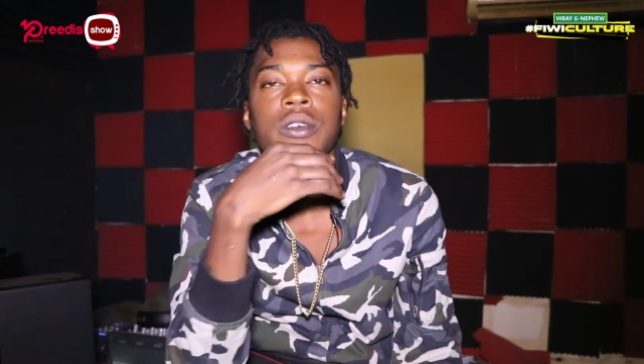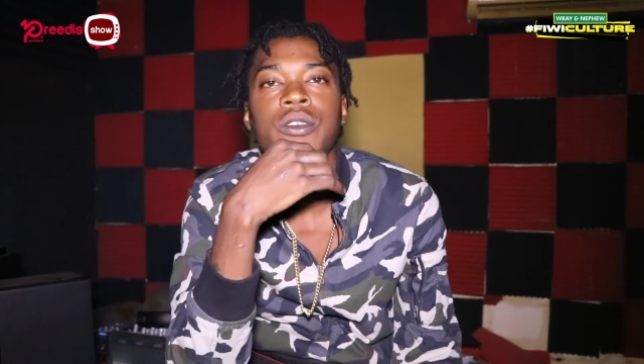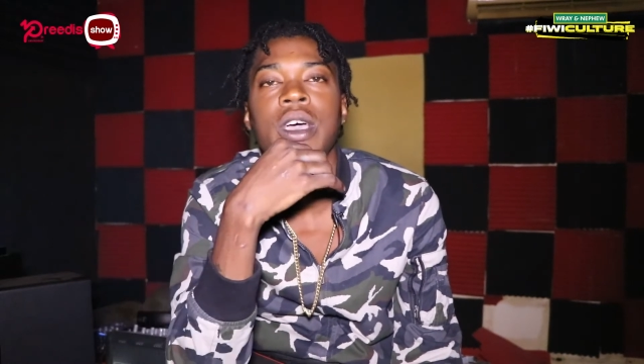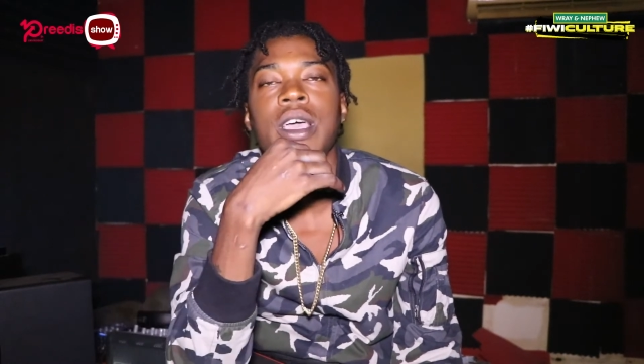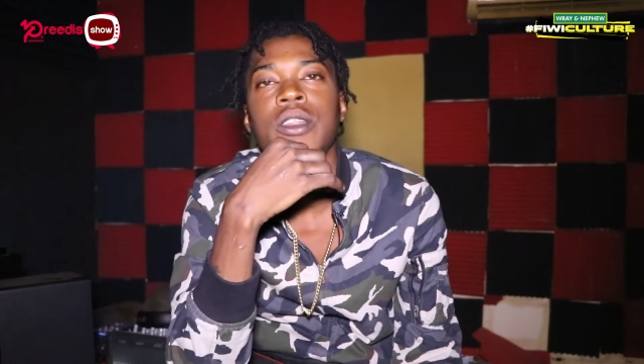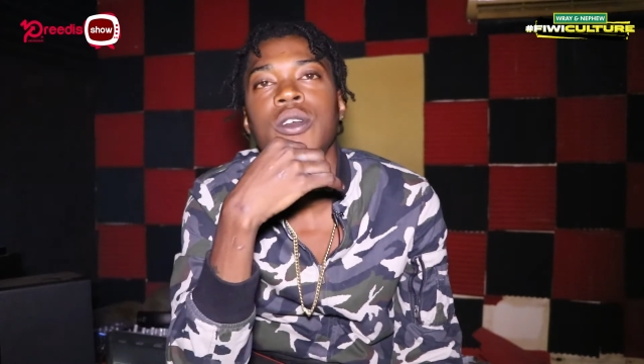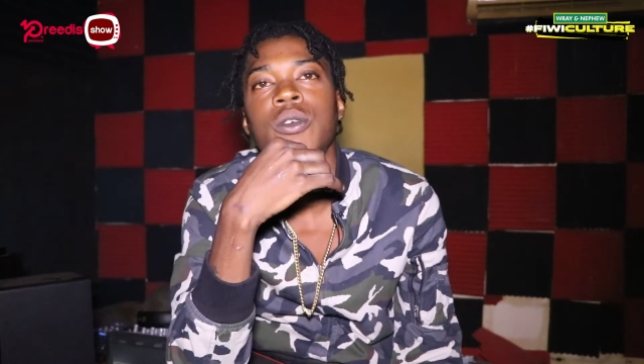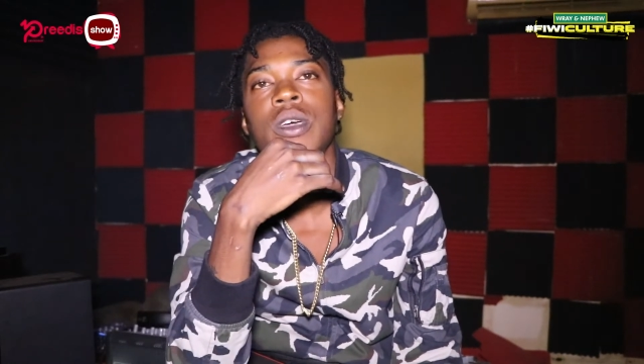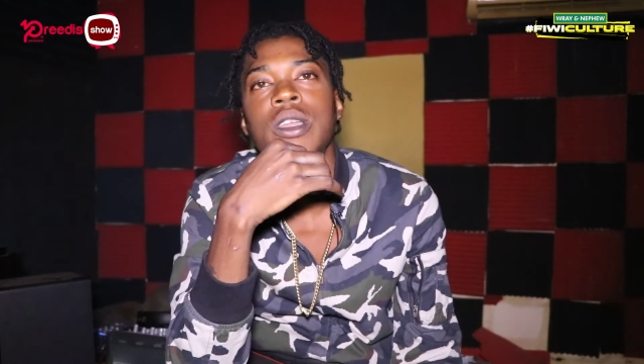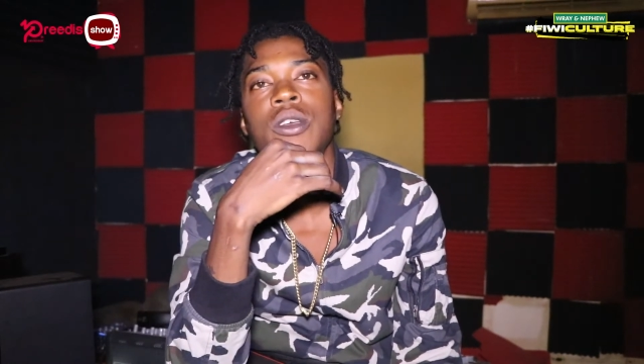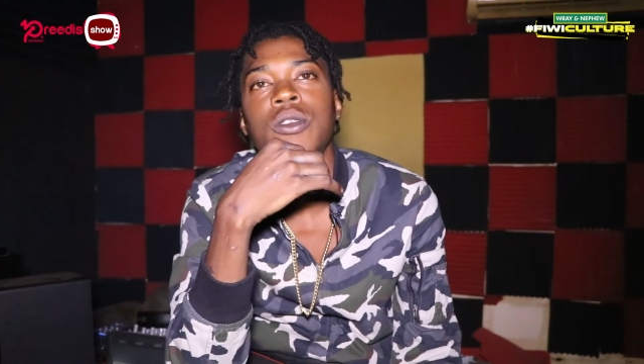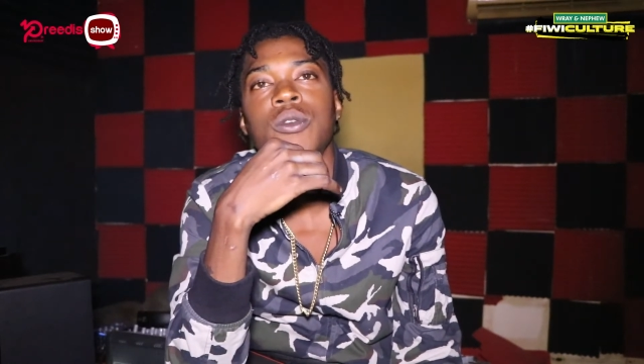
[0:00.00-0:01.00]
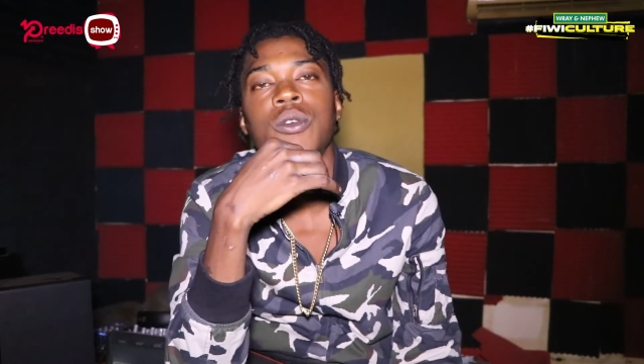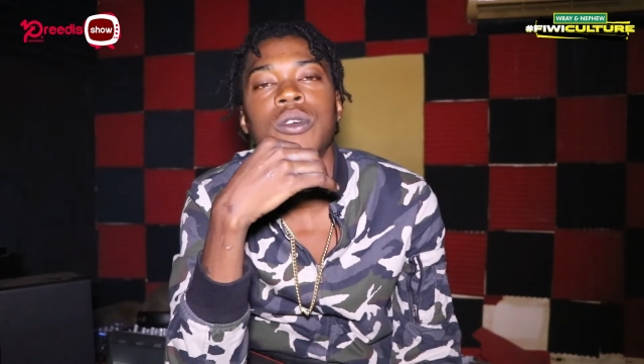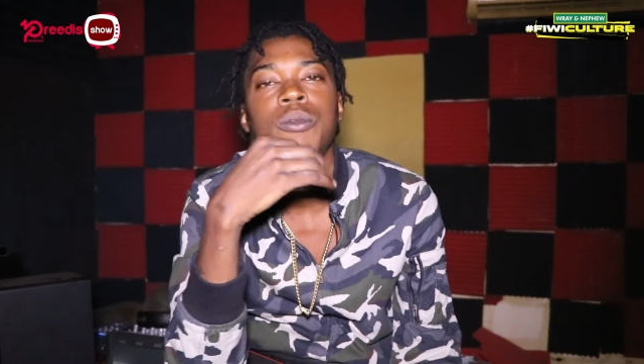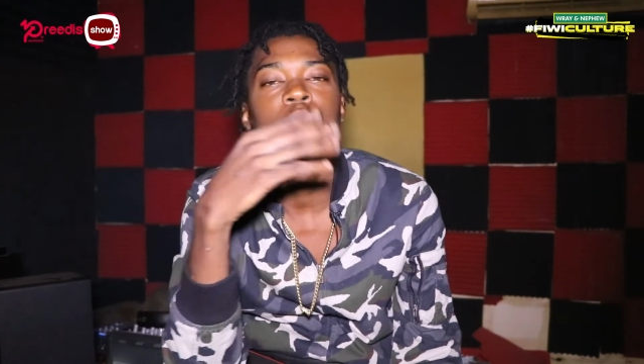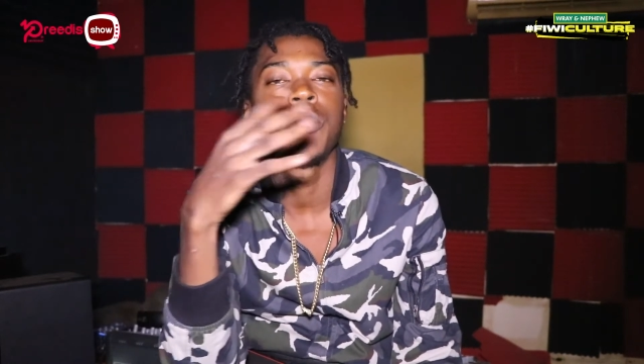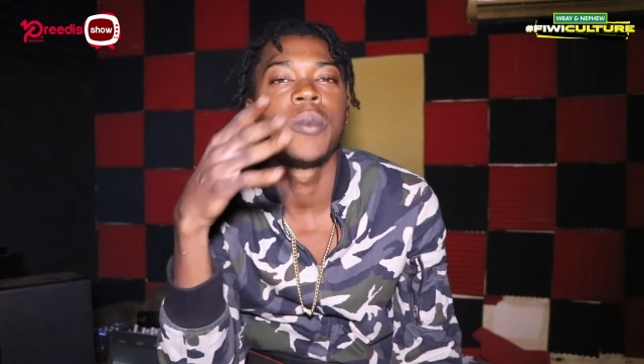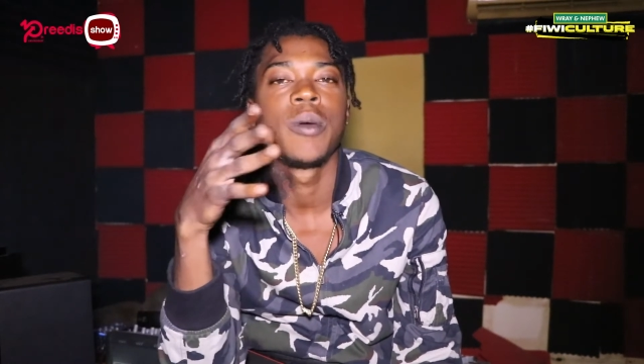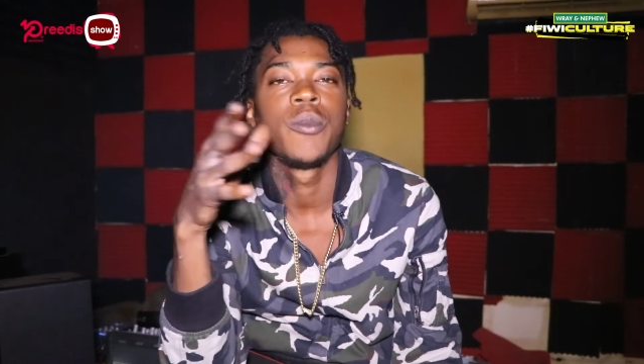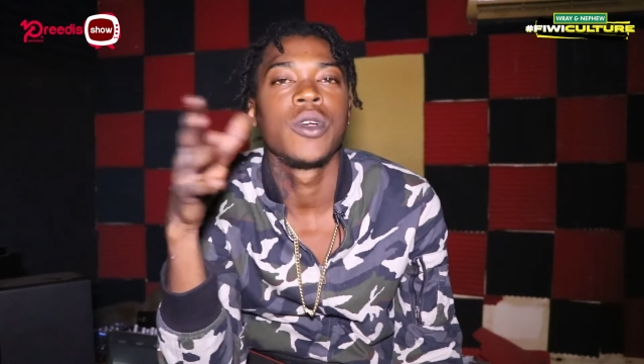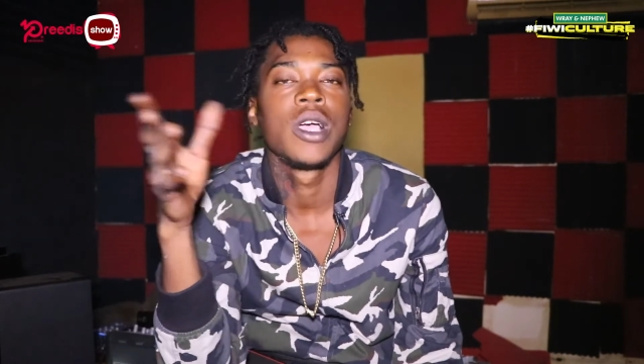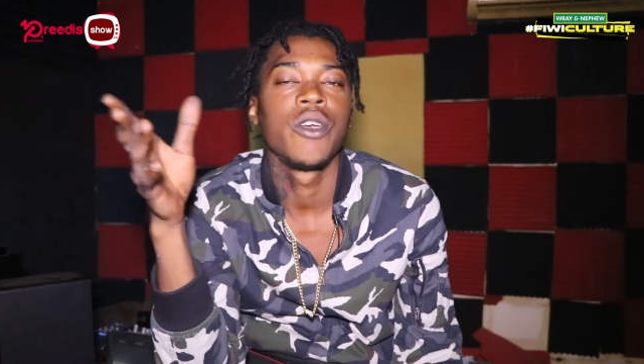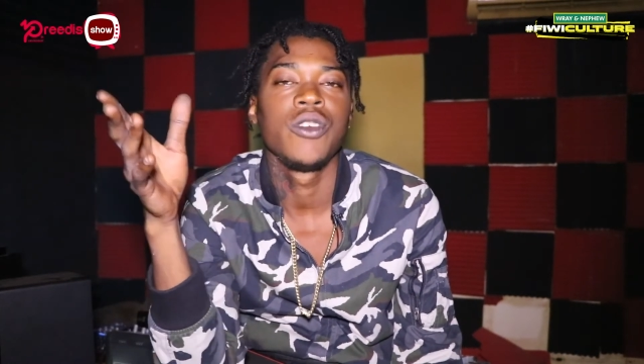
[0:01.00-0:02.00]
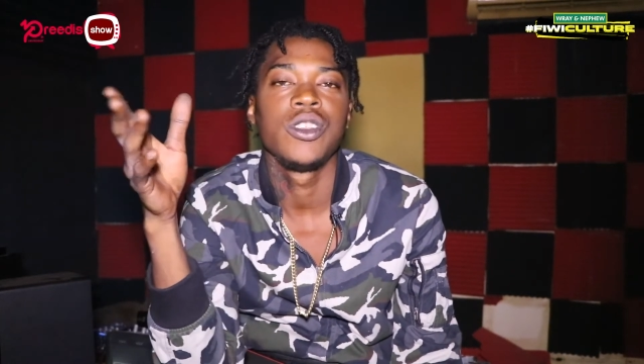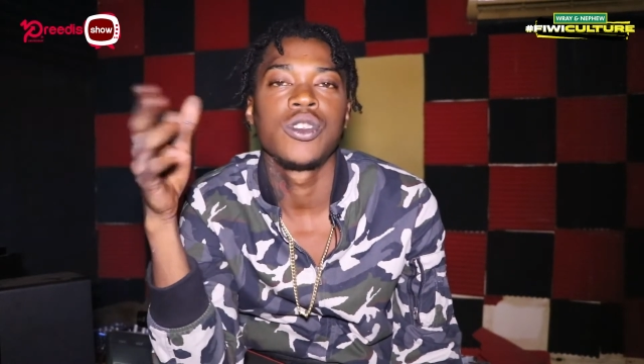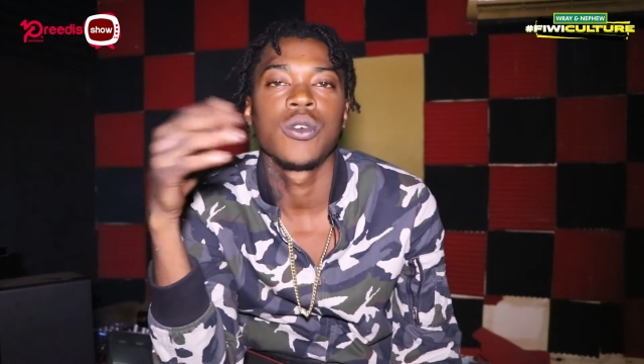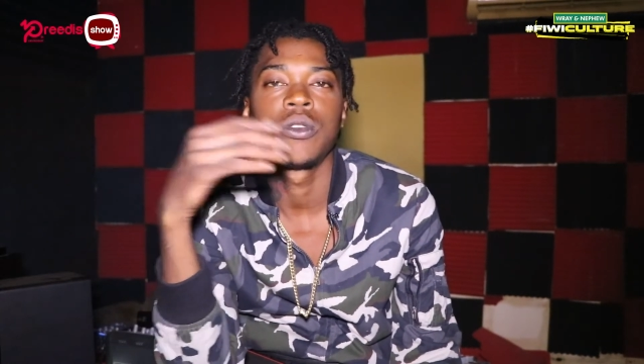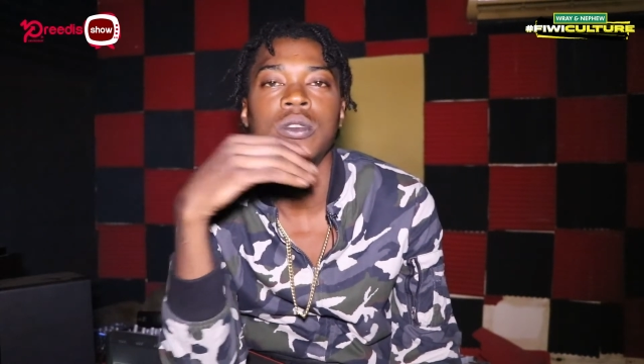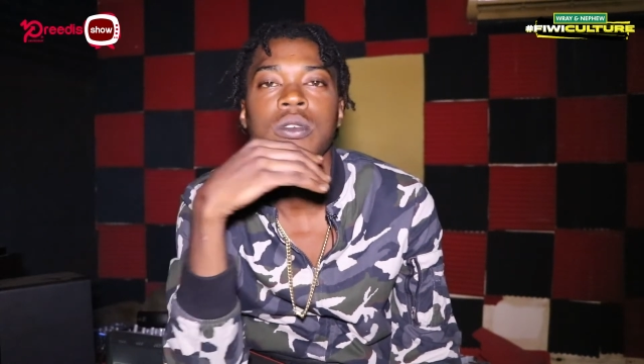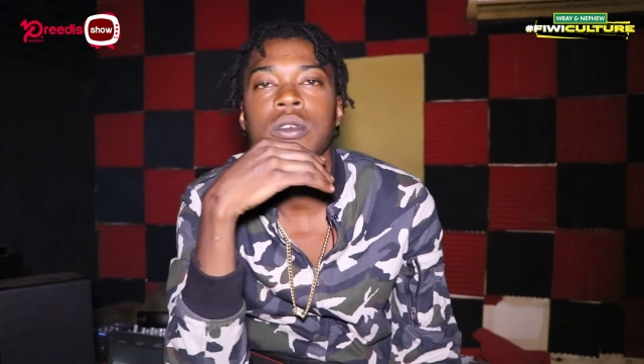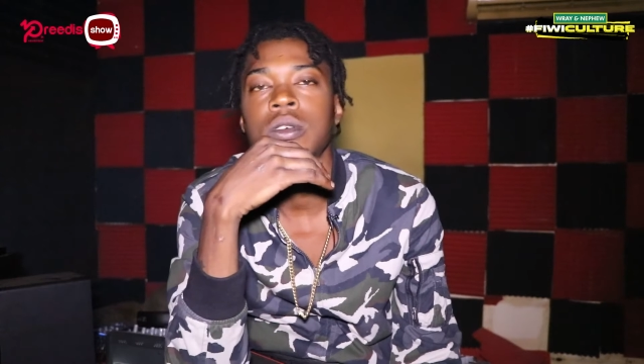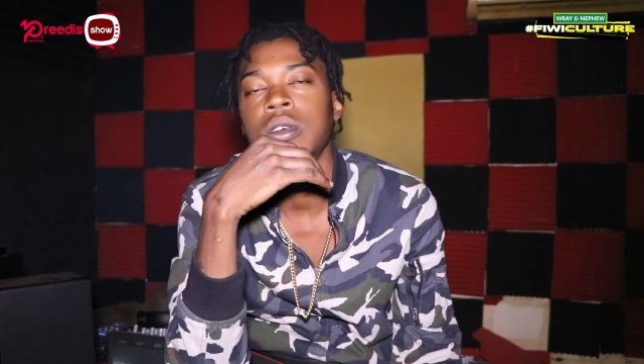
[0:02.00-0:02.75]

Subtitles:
Right now, I don't know, Brik Pan Brik I reach out to